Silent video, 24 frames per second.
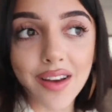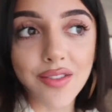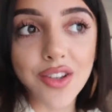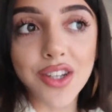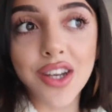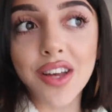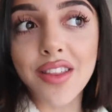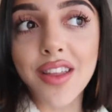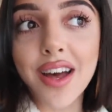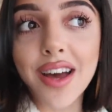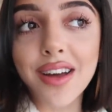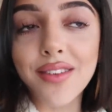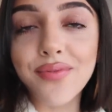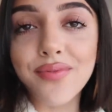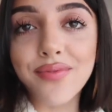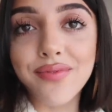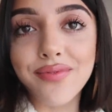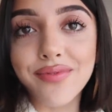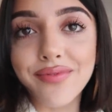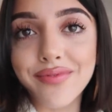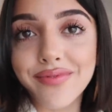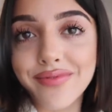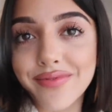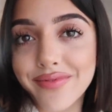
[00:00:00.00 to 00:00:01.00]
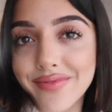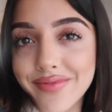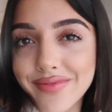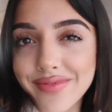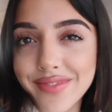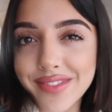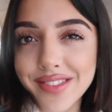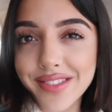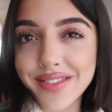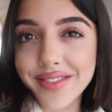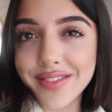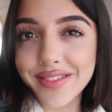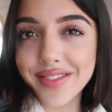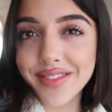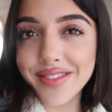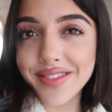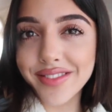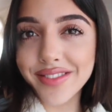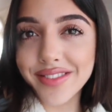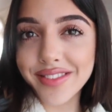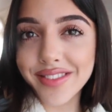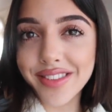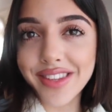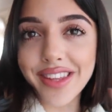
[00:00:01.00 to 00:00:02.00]
Have you done that?
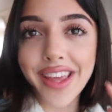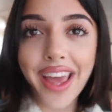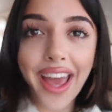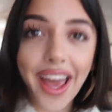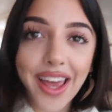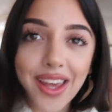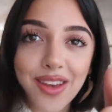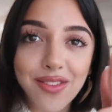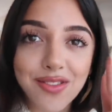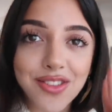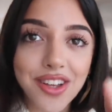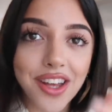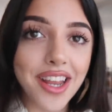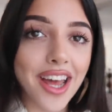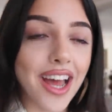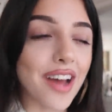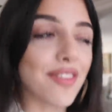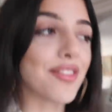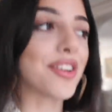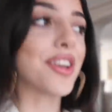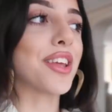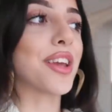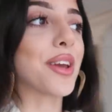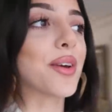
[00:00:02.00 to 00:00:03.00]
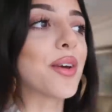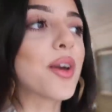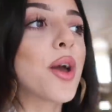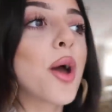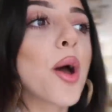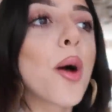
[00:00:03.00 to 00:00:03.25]
Yeah, you've done it, haven't you?